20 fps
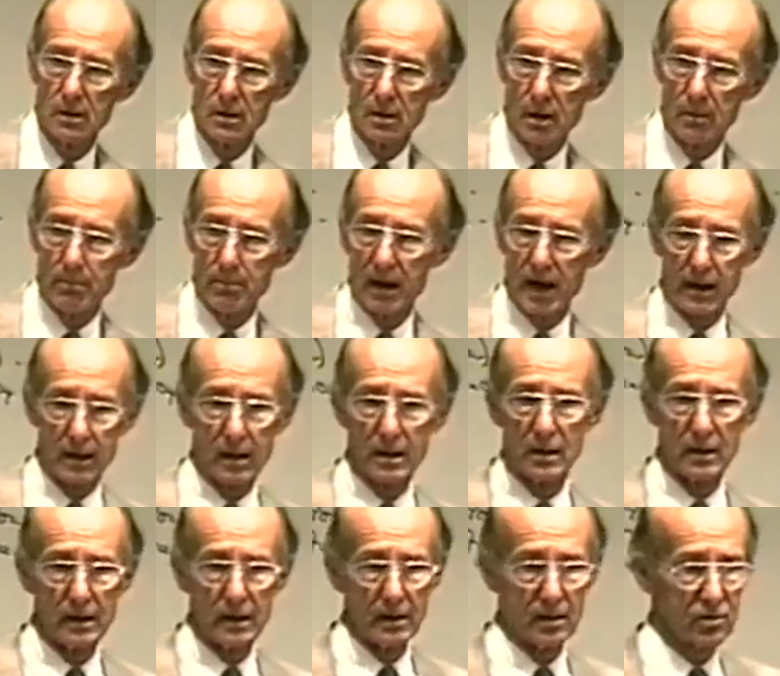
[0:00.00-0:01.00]

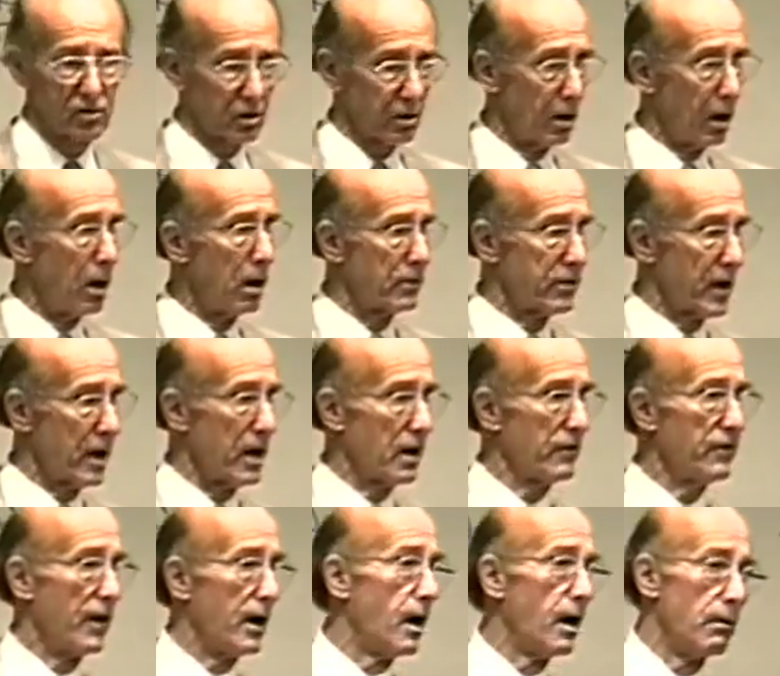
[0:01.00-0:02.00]
Empedocles, earth, air,
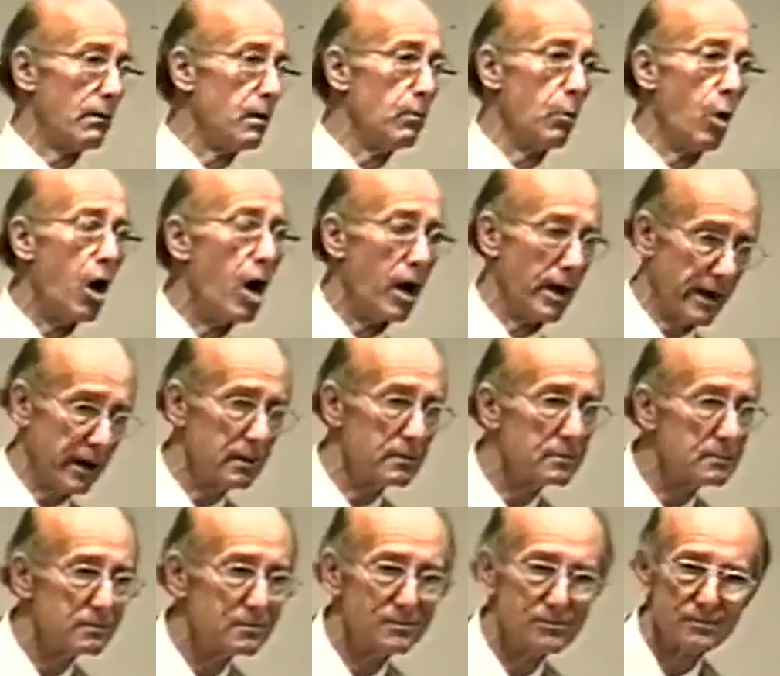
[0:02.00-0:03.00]
fire, and water.
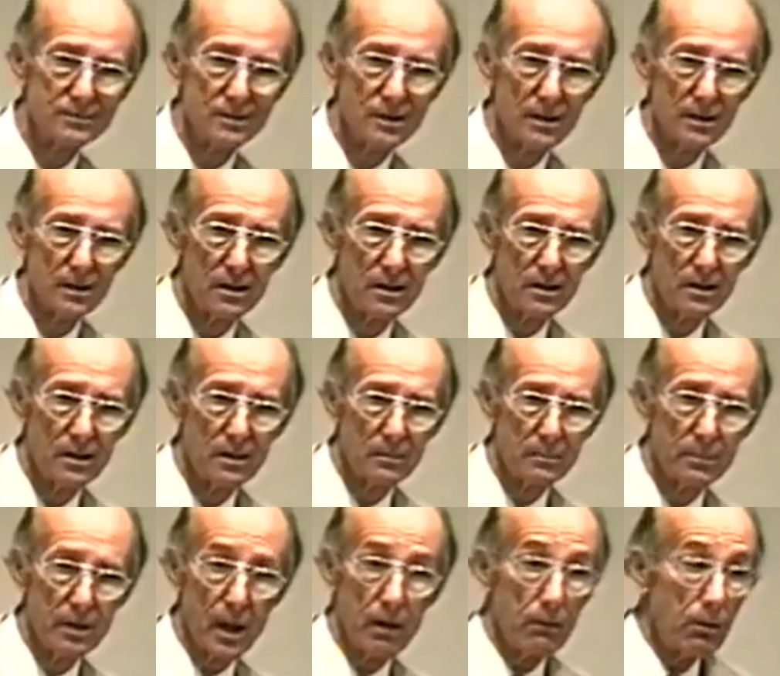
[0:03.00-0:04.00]

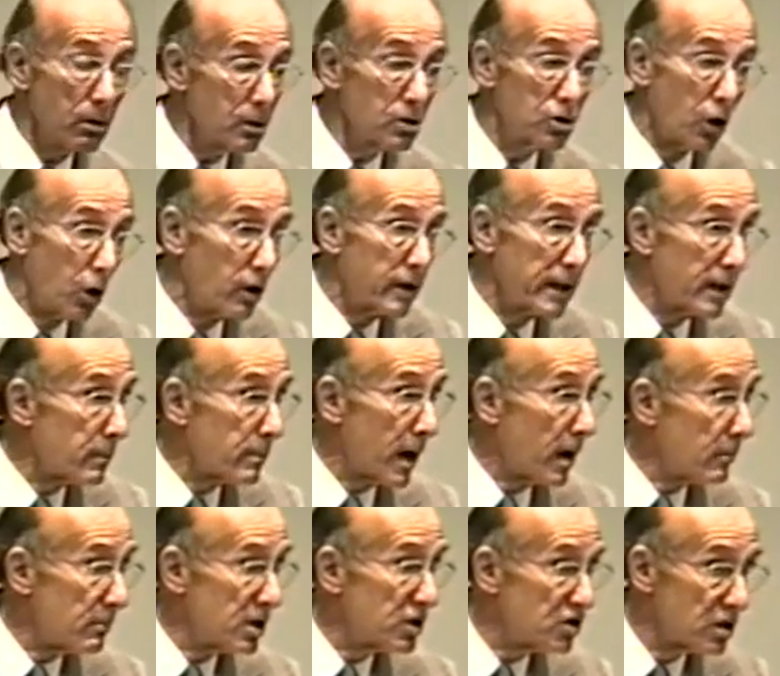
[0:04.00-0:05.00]
But they're all talking
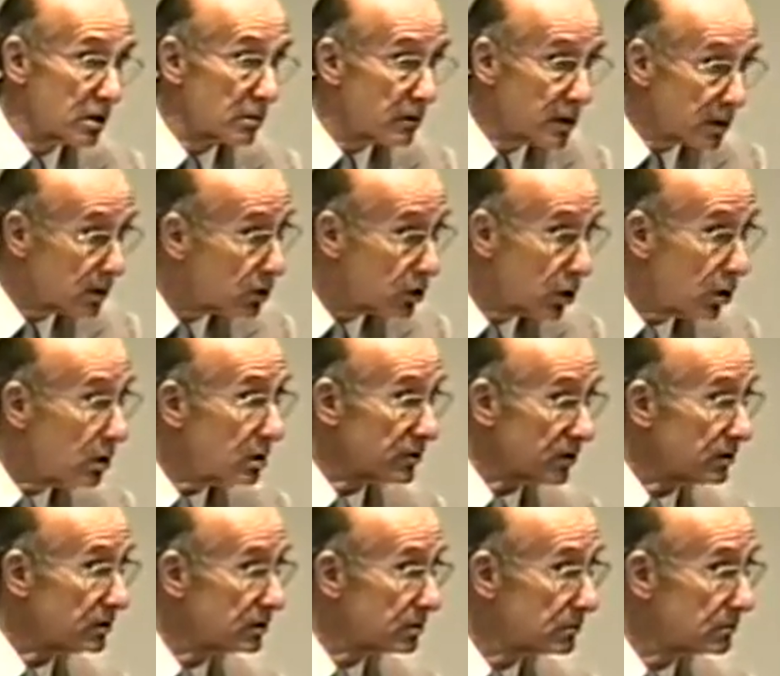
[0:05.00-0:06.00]
about material
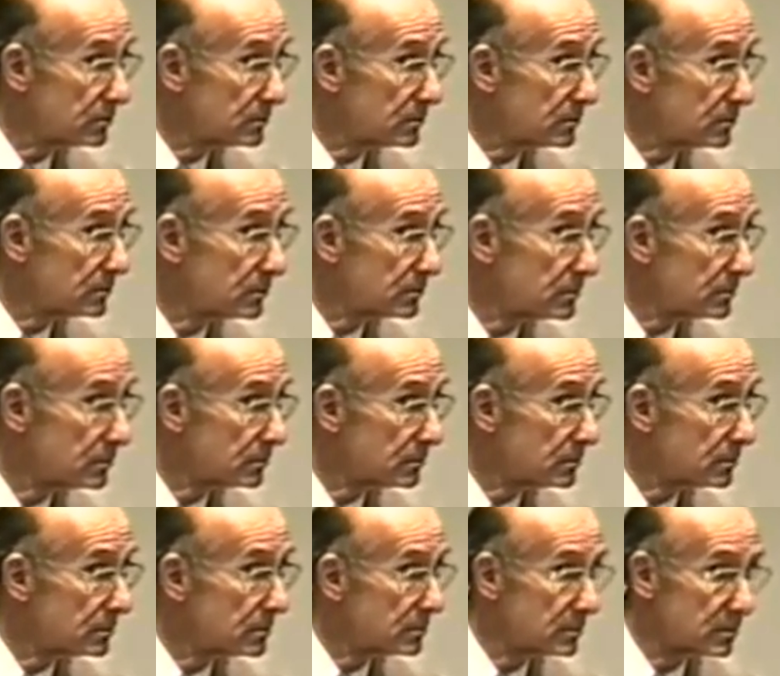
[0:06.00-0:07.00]
causes,
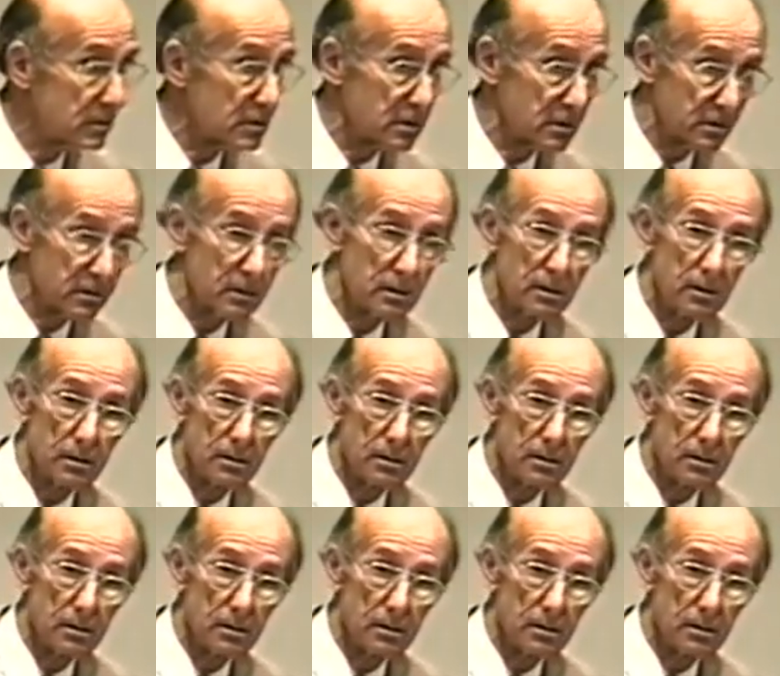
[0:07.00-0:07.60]
you see.